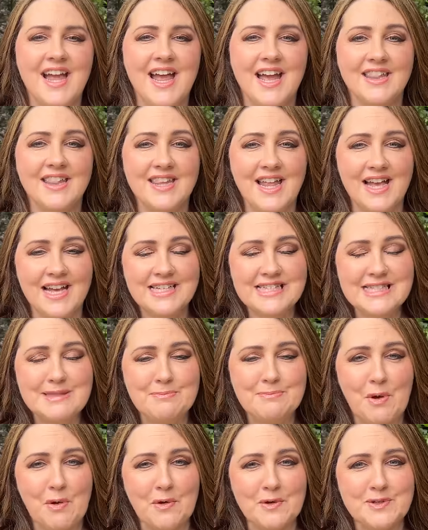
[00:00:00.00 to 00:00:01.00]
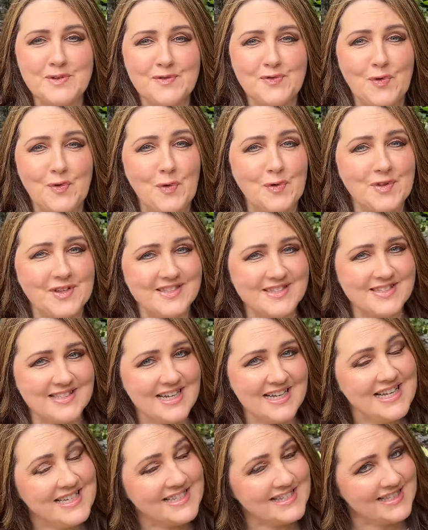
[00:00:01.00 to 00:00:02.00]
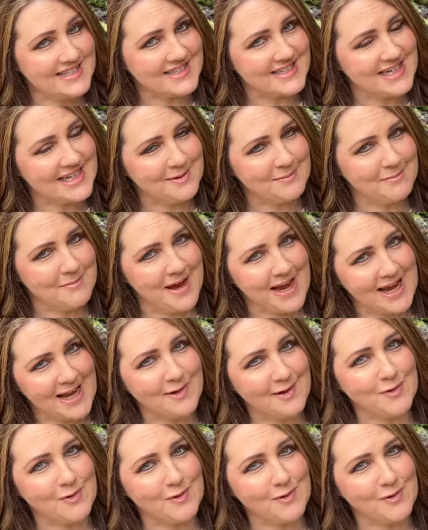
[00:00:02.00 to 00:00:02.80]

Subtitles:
our last box for the season in May,